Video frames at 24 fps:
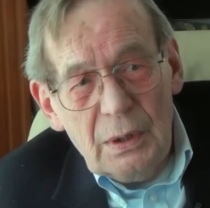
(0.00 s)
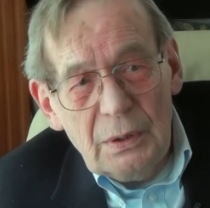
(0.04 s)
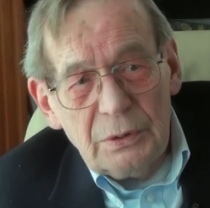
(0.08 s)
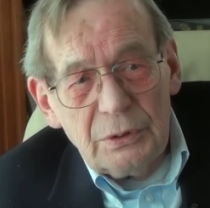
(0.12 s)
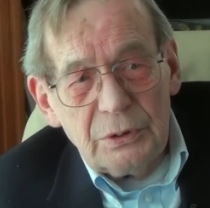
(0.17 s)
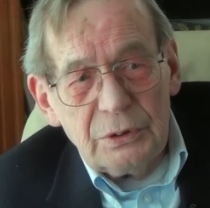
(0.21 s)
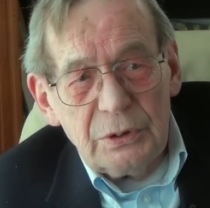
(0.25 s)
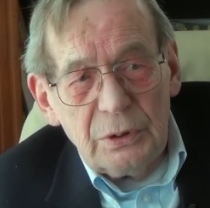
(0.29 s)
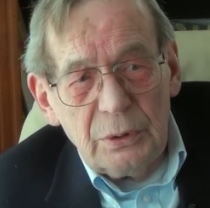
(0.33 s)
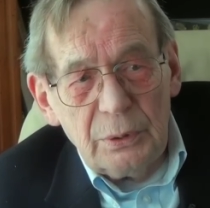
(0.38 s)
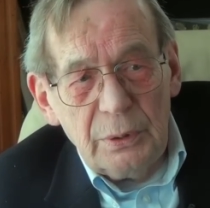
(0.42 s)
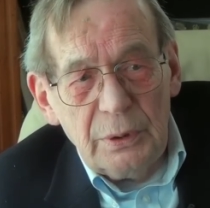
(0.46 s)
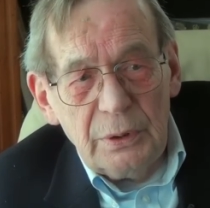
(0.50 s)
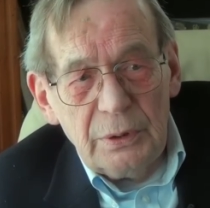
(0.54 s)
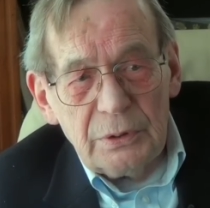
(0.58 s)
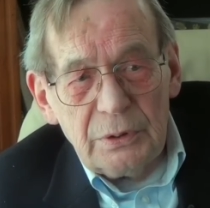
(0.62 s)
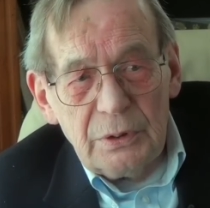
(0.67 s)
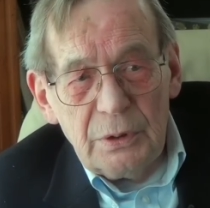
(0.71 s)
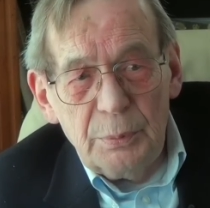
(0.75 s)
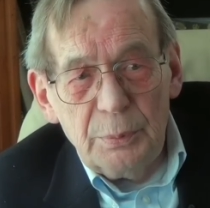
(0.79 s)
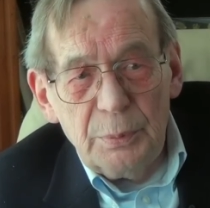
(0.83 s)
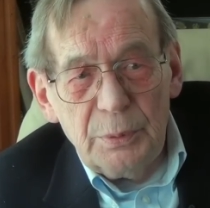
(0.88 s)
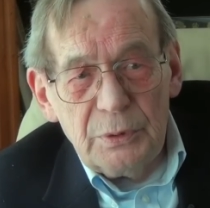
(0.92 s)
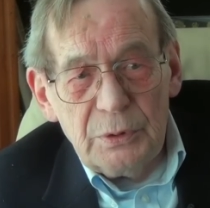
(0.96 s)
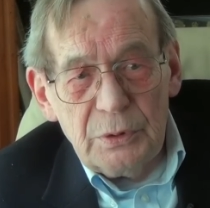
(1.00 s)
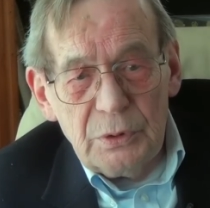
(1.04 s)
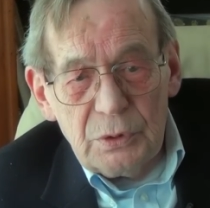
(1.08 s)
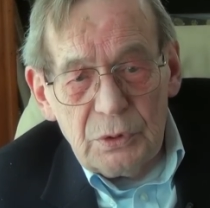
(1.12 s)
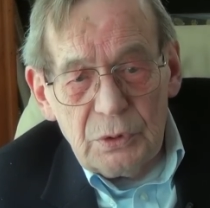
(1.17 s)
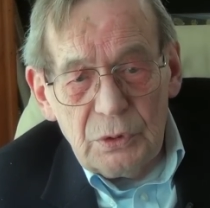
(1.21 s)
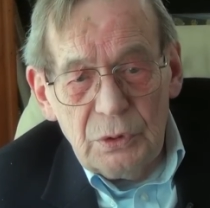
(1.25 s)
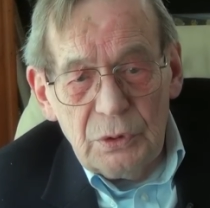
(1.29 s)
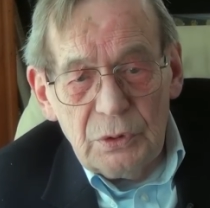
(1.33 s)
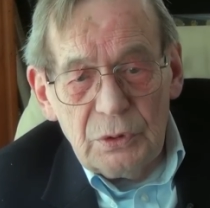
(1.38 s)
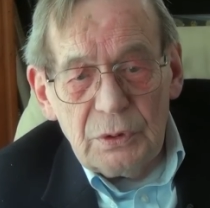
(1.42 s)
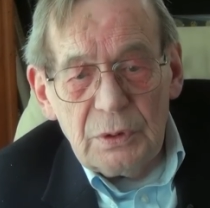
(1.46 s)
serious
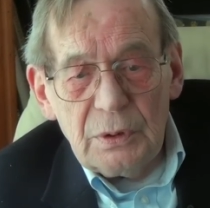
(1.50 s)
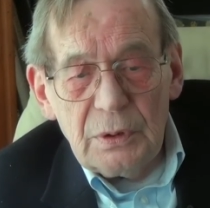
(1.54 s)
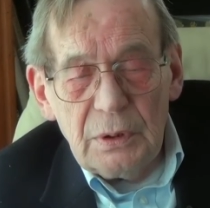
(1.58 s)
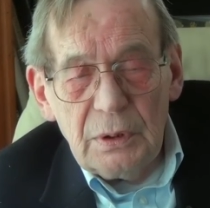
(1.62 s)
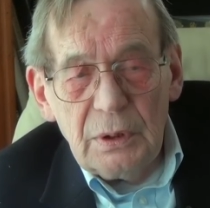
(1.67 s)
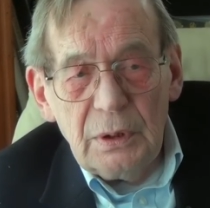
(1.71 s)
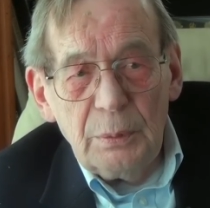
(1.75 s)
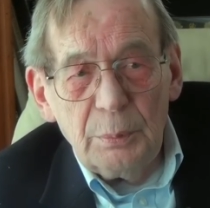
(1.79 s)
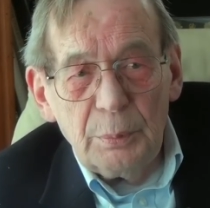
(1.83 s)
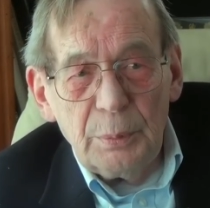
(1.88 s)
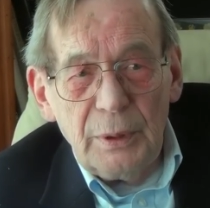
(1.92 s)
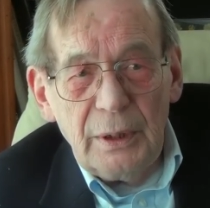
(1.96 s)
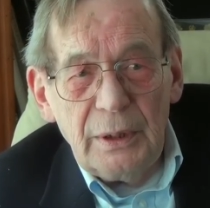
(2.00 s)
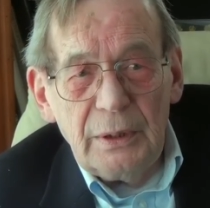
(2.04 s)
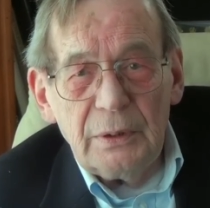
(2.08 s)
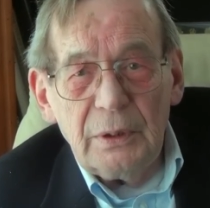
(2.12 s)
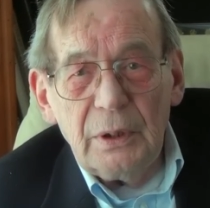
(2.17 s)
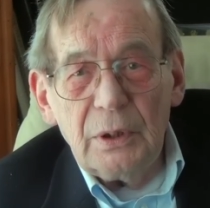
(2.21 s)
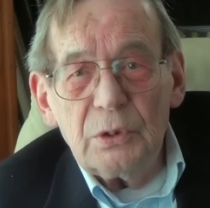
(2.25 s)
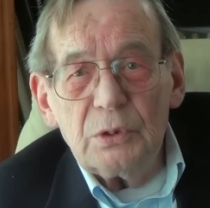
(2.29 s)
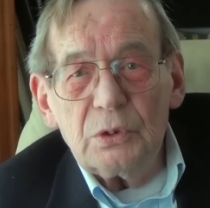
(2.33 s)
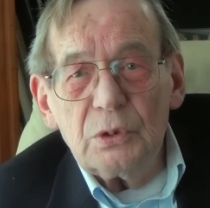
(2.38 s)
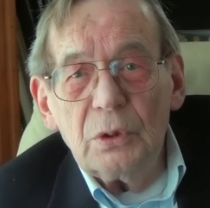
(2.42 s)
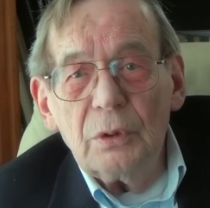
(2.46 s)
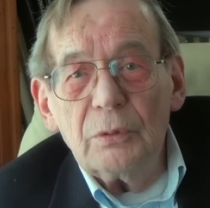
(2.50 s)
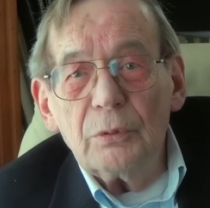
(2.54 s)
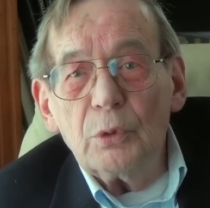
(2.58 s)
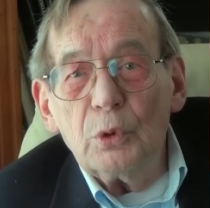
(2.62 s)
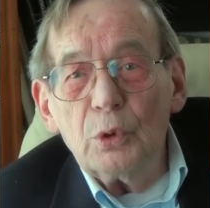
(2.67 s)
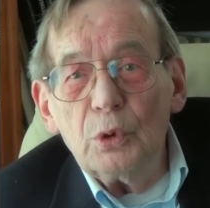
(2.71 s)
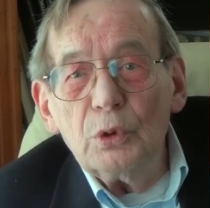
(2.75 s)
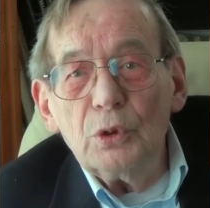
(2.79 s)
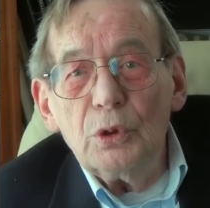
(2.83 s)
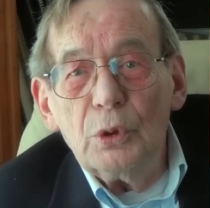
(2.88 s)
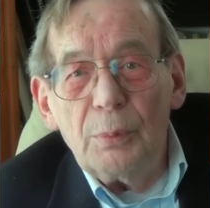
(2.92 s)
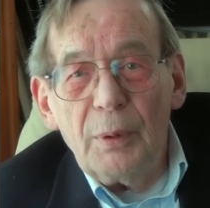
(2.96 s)
impositions the implantation of
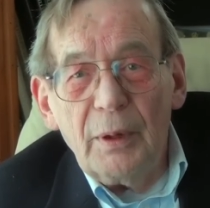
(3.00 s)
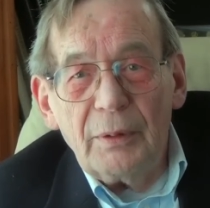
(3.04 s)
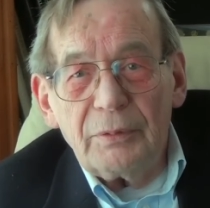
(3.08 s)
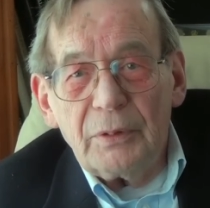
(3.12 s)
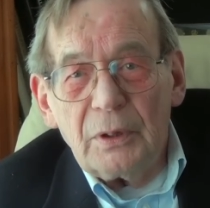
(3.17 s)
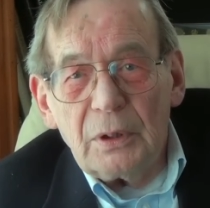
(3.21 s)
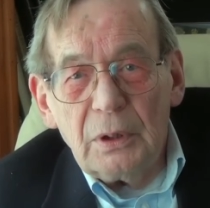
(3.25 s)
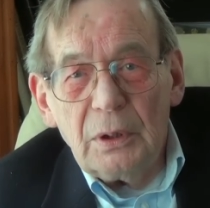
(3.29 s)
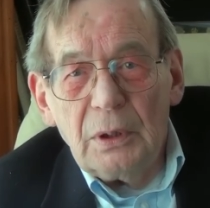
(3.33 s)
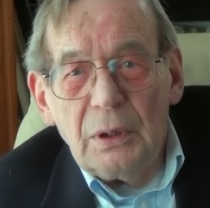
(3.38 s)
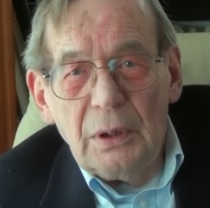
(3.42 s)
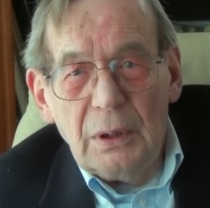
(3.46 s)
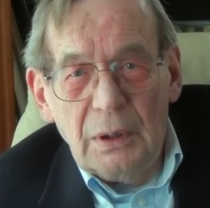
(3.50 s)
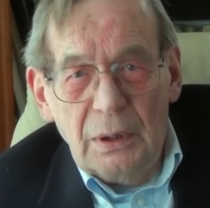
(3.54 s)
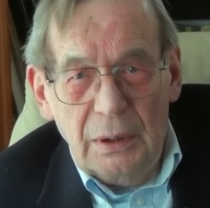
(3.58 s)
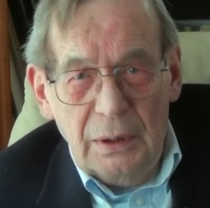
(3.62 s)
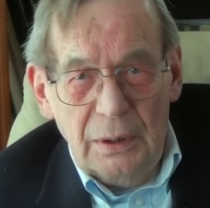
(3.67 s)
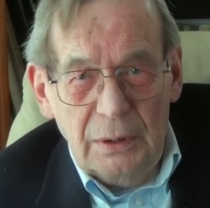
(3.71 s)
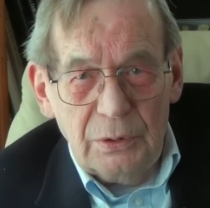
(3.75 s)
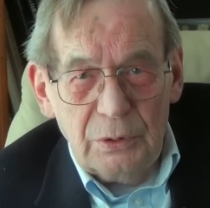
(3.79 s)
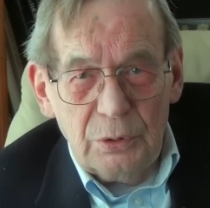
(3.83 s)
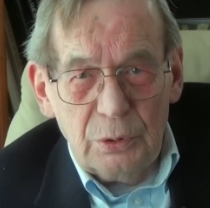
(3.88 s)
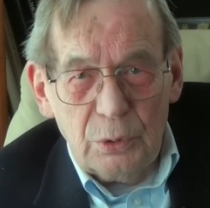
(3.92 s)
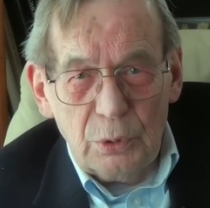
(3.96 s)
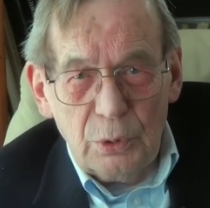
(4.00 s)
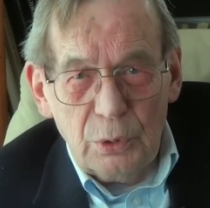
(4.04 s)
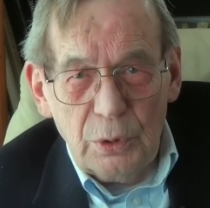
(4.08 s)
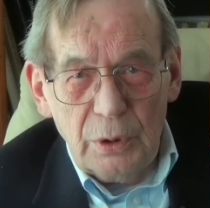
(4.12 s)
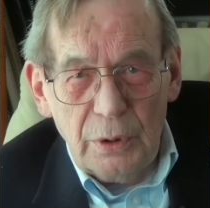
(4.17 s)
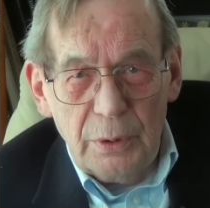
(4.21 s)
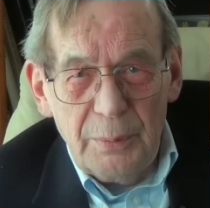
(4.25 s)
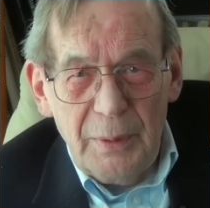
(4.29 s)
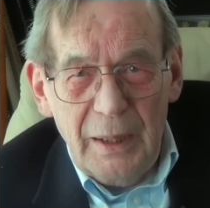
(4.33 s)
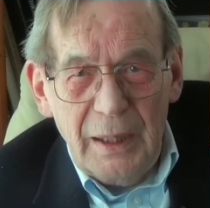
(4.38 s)
Kundabuffer into early